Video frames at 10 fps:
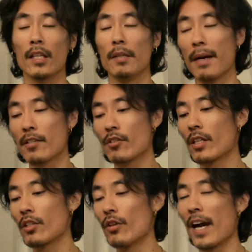Imagine
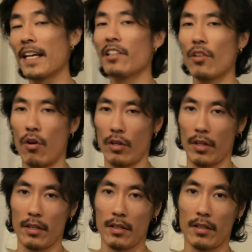that you hate dog.
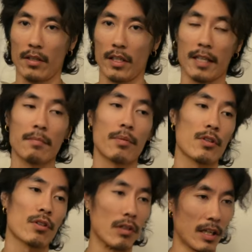Like I'm pretty
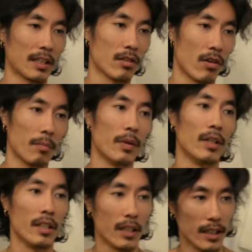sure you like dog,
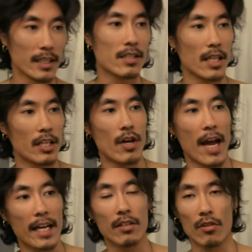but let's say you
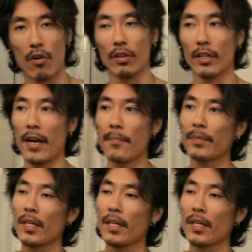hate dog, yeah,